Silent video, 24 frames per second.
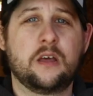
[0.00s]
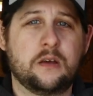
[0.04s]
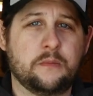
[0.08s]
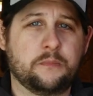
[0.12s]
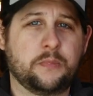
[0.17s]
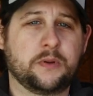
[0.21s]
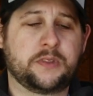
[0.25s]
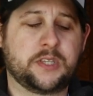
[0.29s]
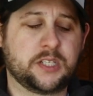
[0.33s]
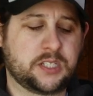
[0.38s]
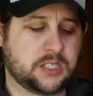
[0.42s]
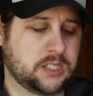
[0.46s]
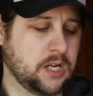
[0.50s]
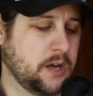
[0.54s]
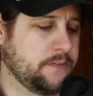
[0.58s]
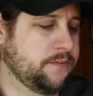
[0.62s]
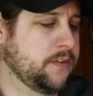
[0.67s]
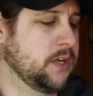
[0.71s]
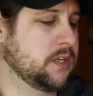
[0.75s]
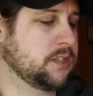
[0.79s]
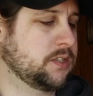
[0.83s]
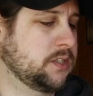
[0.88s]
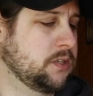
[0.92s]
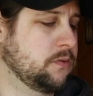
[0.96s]
but this stuff
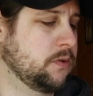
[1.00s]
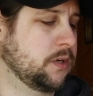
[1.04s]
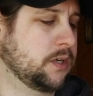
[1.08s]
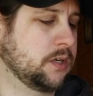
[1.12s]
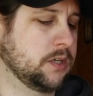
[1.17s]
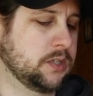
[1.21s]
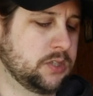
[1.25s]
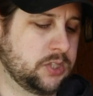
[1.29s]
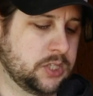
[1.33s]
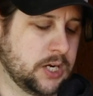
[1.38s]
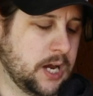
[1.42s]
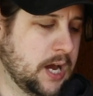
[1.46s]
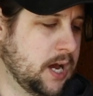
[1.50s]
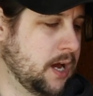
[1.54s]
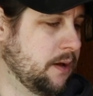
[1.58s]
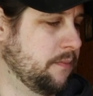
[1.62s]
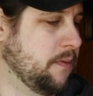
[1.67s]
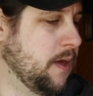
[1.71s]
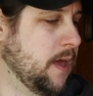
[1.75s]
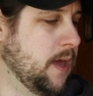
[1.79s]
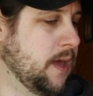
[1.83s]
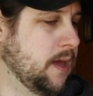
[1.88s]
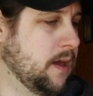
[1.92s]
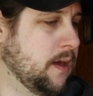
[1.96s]
does do a good job,
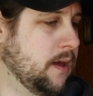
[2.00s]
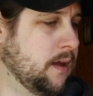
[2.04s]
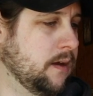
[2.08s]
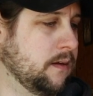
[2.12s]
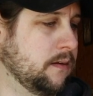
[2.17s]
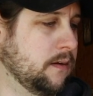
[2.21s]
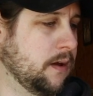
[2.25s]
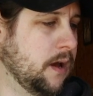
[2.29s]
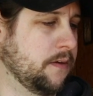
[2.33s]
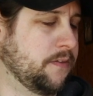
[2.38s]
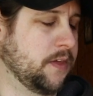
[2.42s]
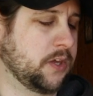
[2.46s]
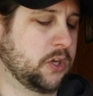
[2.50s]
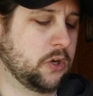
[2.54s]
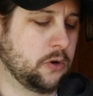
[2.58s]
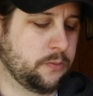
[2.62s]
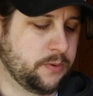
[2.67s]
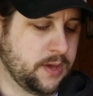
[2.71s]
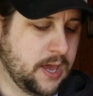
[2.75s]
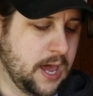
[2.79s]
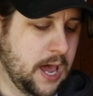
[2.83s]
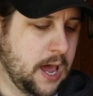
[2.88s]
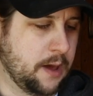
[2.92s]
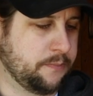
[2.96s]
and I think you'll
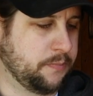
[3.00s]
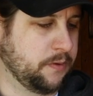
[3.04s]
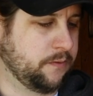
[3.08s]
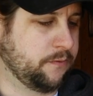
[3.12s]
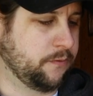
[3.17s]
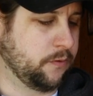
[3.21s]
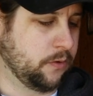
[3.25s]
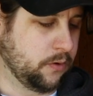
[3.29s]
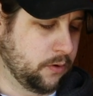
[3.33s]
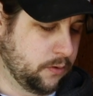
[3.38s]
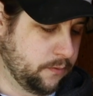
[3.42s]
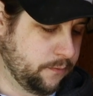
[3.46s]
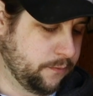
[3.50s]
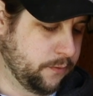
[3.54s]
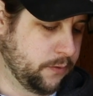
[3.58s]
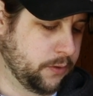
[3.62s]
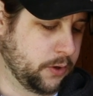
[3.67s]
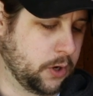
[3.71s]
be happy for the